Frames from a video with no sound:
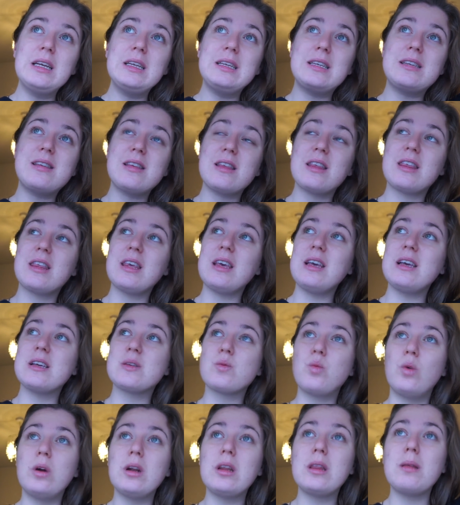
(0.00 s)
So the thing
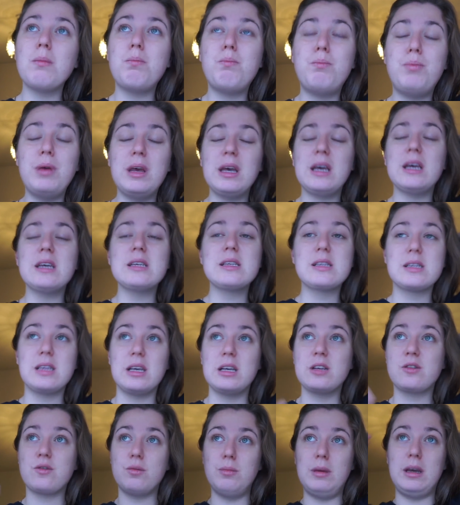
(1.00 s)
is, one of the biggest
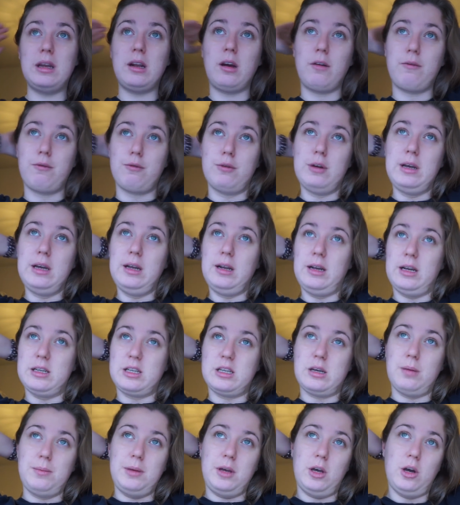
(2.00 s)
things for me, and I've
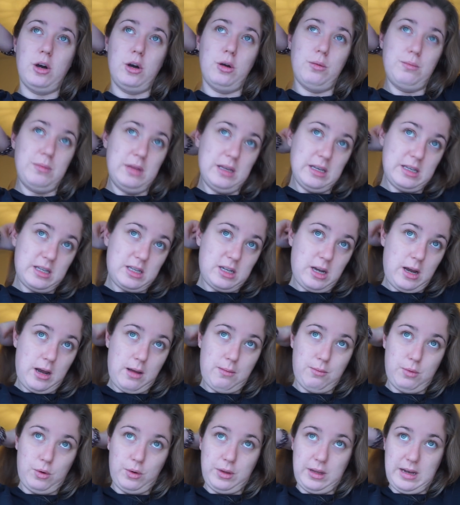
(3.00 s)
realised coming home this
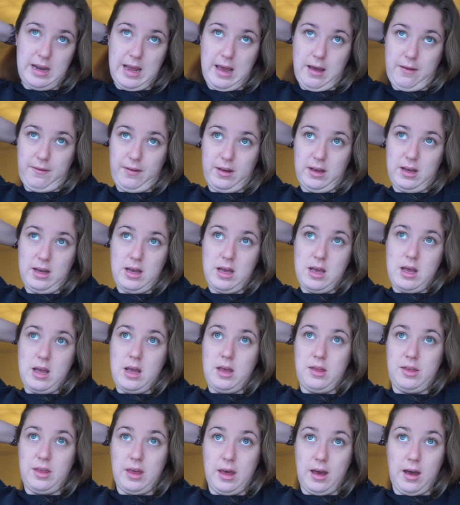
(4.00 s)
time more than ever,
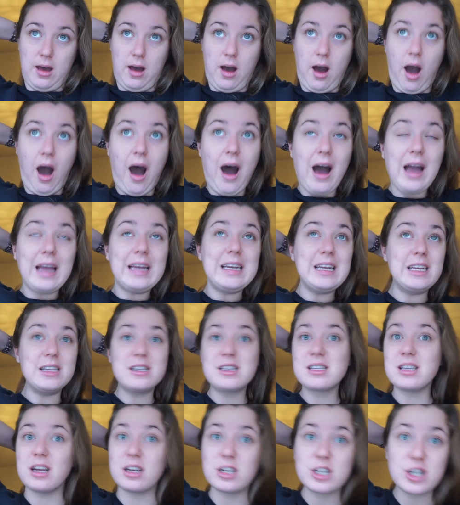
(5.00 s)
that I
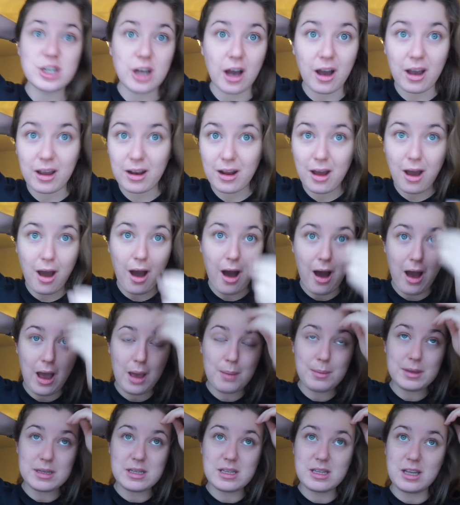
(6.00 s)
need sunshine.
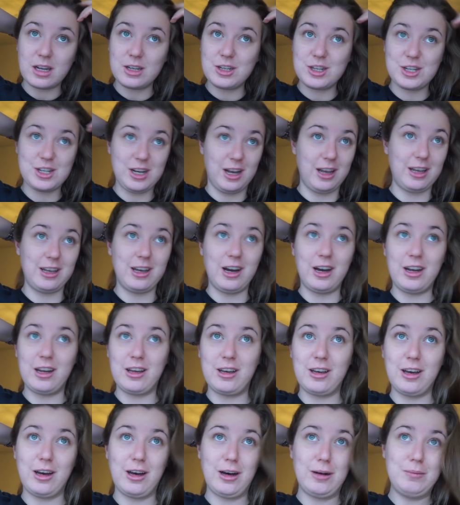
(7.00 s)
I'm a sunshine kind
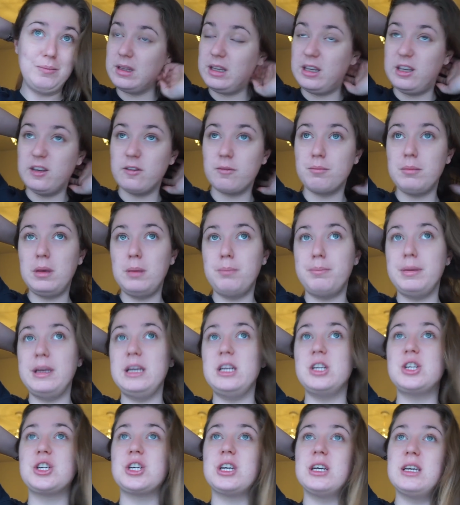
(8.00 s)
of girl. Give me
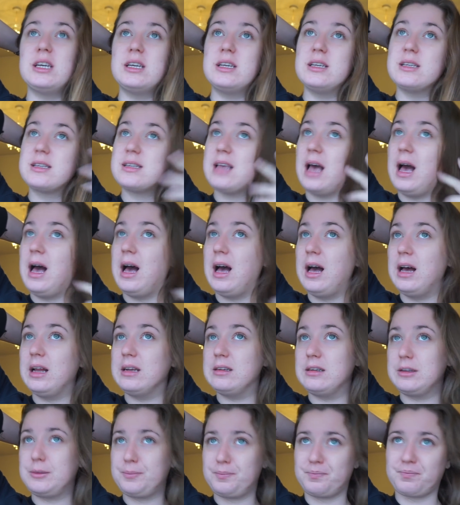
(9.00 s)
beaches
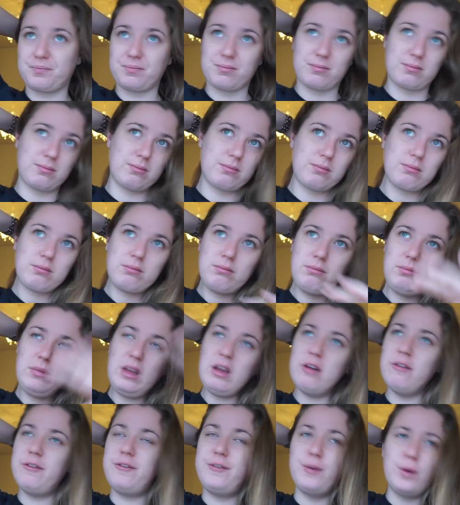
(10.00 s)
and
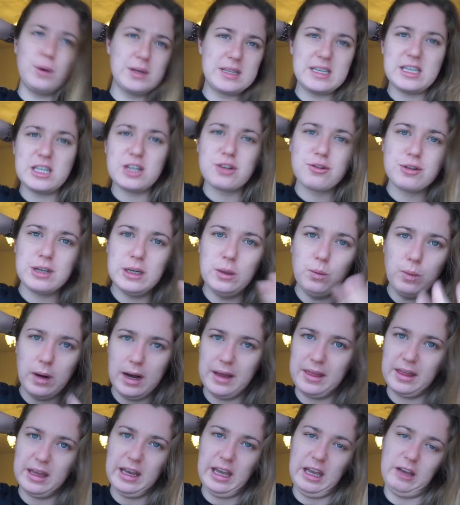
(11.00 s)
40 degree
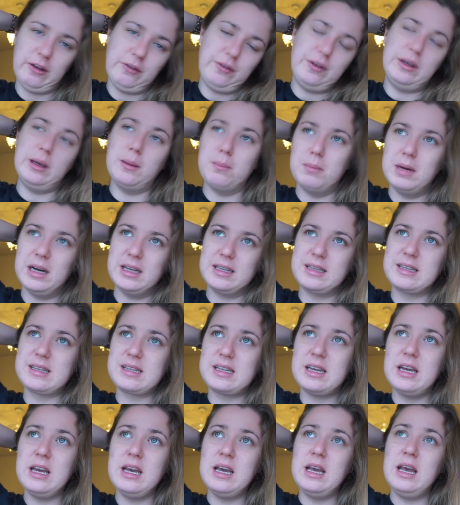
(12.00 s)
weather if you
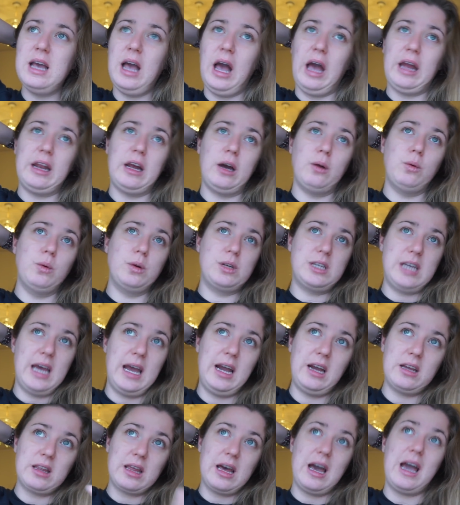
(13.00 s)
must, and I will
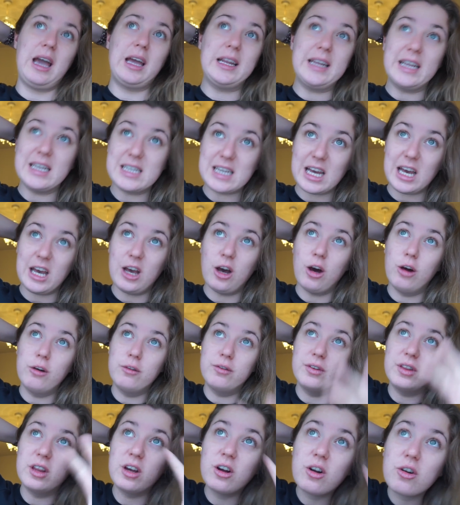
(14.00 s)
take that any day
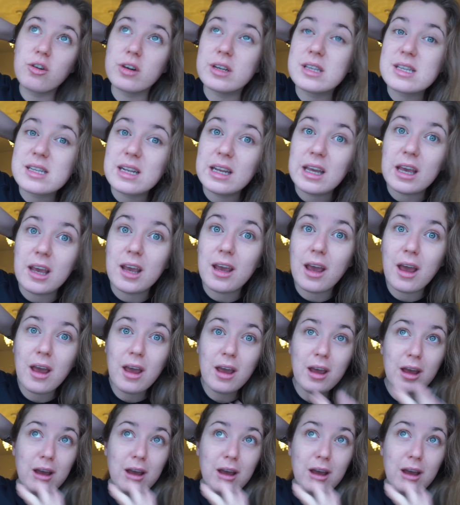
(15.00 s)
over the grisly,